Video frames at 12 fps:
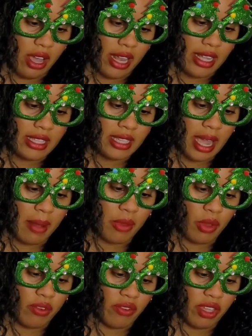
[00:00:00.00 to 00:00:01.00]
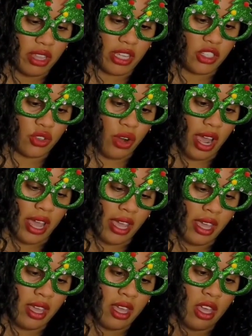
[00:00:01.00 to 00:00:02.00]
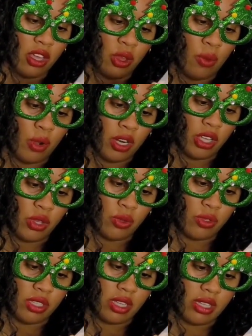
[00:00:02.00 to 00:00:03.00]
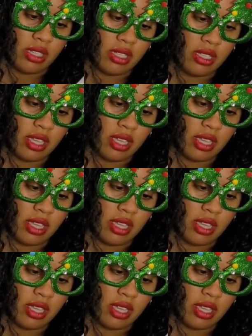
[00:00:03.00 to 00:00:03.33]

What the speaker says: anytime you're feeling dry, you want to use this.